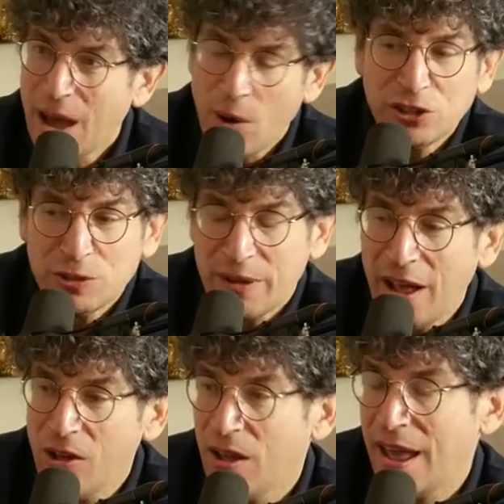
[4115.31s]
yeah, I watched
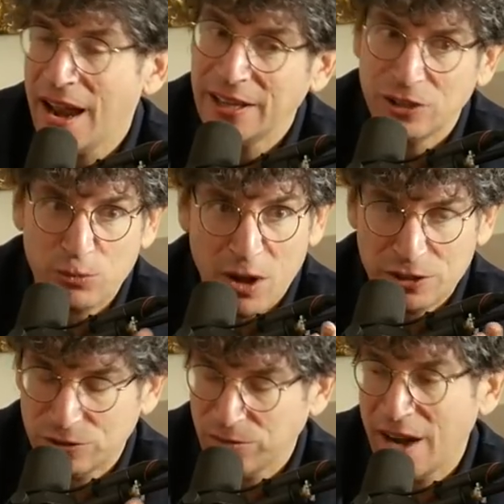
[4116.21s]
Chappelle, and I just
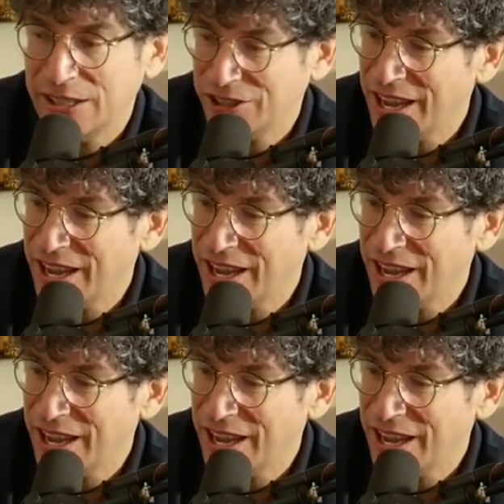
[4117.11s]
watched Ronny